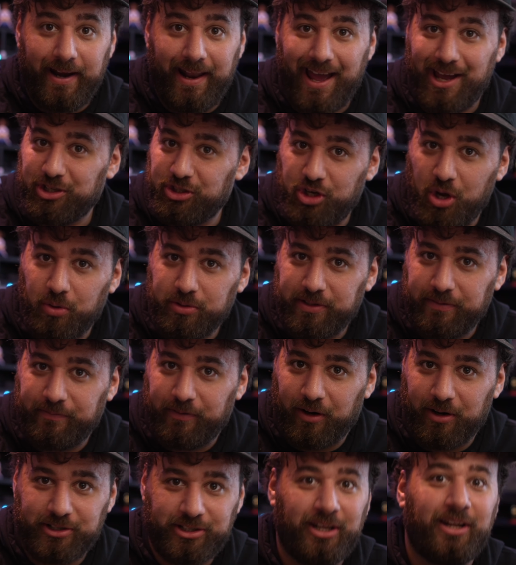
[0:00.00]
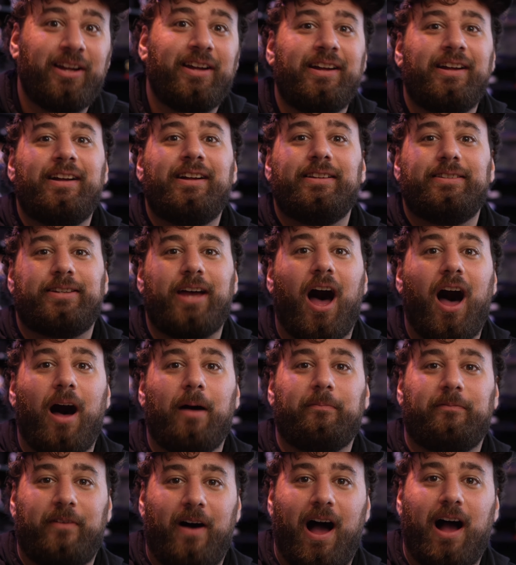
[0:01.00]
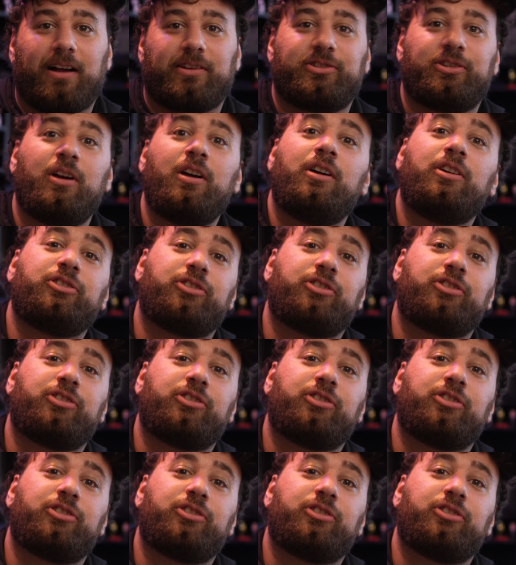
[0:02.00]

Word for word: has chosen first Tom Fox.